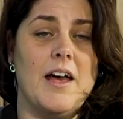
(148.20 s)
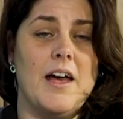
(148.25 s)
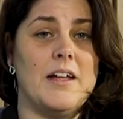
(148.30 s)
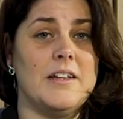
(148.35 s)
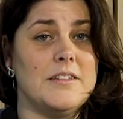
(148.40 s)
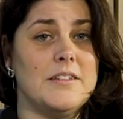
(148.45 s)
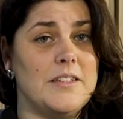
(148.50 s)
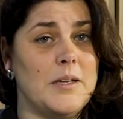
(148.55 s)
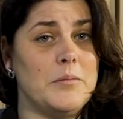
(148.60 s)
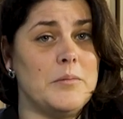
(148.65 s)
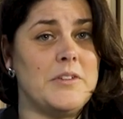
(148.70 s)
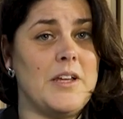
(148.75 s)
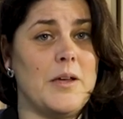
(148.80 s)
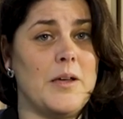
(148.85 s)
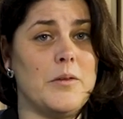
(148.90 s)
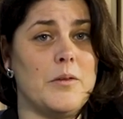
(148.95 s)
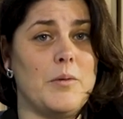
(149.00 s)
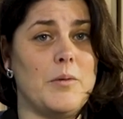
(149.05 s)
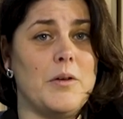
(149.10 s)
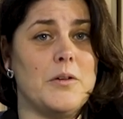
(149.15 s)
And
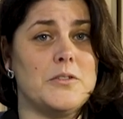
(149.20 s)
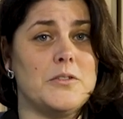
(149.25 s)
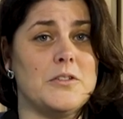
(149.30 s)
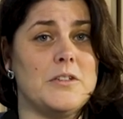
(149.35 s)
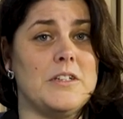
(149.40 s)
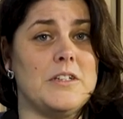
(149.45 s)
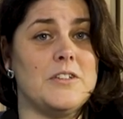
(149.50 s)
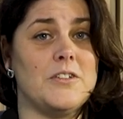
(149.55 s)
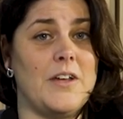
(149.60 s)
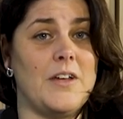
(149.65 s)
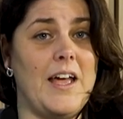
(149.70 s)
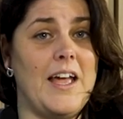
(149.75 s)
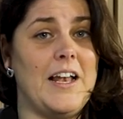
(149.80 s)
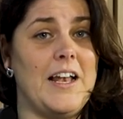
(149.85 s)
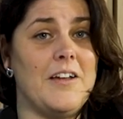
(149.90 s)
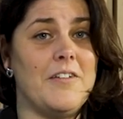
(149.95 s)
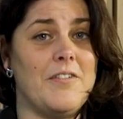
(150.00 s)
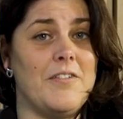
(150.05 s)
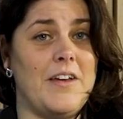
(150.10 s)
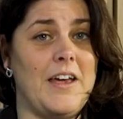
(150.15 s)
sometimes we also need to
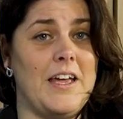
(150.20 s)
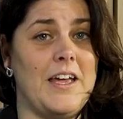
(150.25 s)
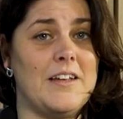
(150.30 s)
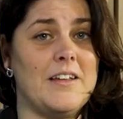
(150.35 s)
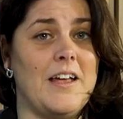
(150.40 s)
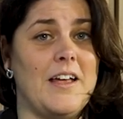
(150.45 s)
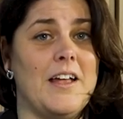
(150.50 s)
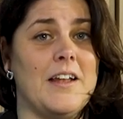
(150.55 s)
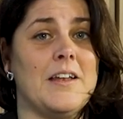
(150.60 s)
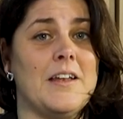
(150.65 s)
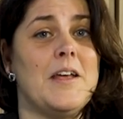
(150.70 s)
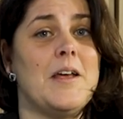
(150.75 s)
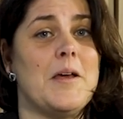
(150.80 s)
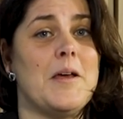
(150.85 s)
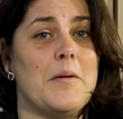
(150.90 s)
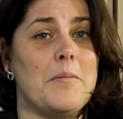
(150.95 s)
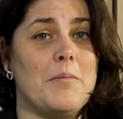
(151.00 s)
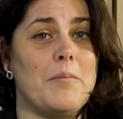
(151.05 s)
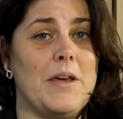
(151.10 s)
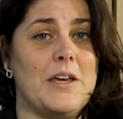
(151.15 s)
elevate and
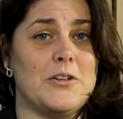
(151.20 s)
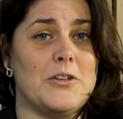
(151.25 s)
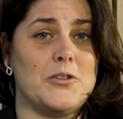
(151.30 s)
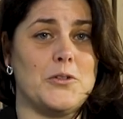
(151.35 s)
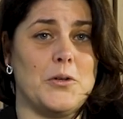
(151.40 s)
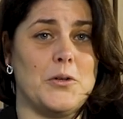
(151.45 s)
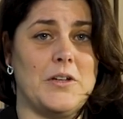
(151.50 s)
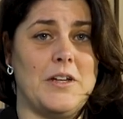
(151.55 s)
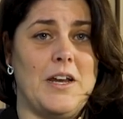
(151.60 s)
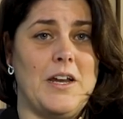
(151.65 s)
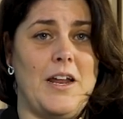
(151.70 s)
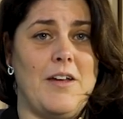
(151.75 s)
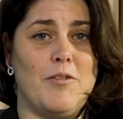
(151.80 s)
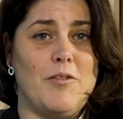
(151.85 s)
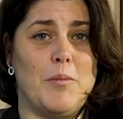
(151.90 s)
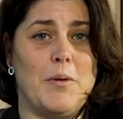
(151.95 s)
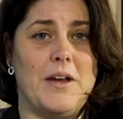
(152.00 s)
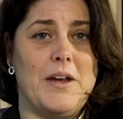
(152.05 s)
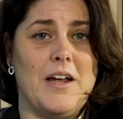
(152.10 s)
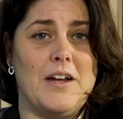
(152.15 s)
make sure that
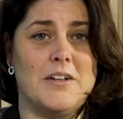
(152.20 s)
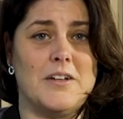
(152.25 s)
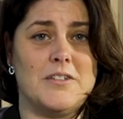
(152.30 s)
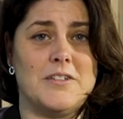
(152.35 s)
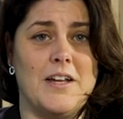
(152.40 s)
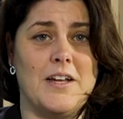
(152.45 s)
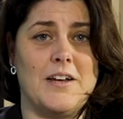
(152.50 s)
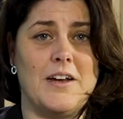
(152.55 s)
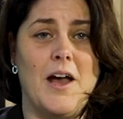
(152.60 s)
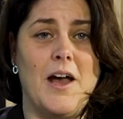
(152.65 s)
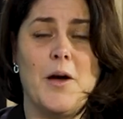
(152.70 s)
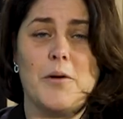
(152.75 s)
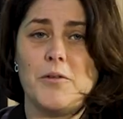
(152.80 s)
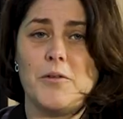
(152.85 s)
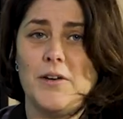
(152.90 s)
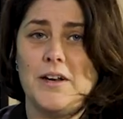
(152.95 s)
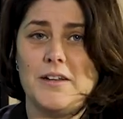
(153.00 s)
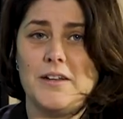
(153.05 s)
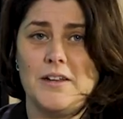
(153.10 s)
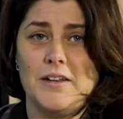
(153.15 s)
everybody understands how
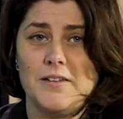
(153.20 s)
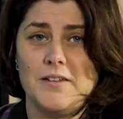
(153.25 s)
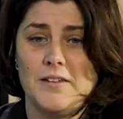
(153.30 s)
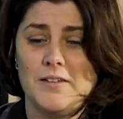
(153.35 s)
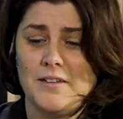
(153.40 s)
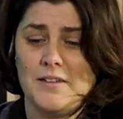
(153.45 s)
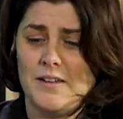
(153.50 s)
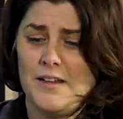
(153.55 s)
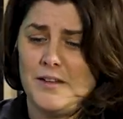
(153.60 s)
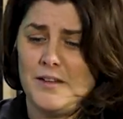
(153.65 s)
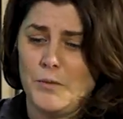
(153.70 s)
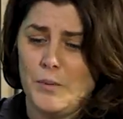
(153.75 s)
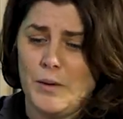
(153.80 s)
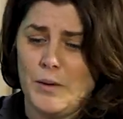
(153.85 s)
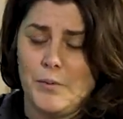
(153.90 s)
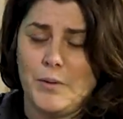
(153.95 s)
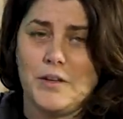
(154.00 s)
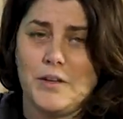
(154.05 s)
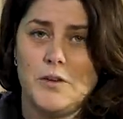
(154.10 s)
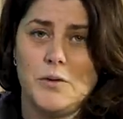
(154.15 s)
great this is. And that's
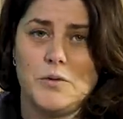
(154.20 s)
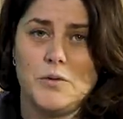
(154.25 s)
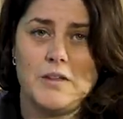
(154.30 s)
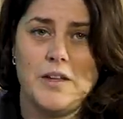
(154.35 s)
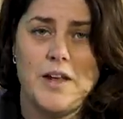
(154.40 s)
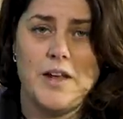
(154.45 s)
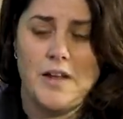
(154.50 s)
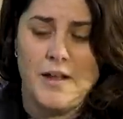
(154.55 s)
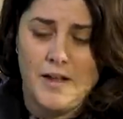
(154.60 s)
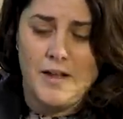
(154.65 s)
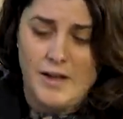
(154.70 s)
when we use the